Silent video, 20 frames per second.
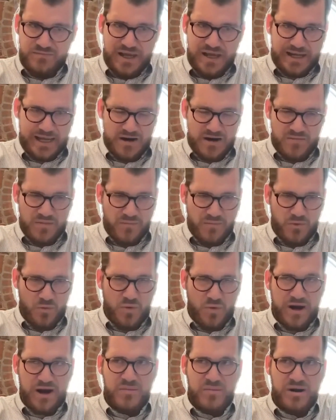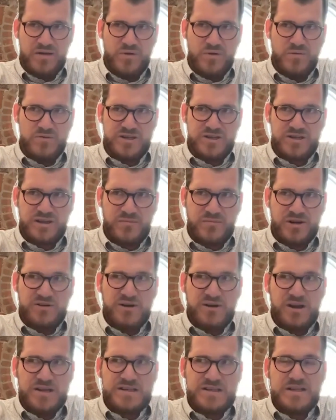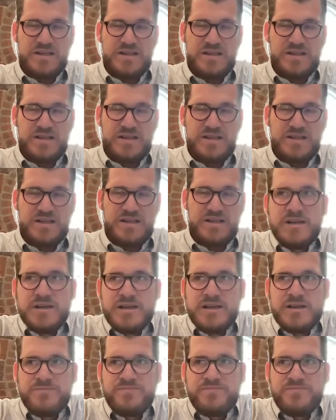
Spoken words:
I can't remember where, but I remember just coming across it at some point.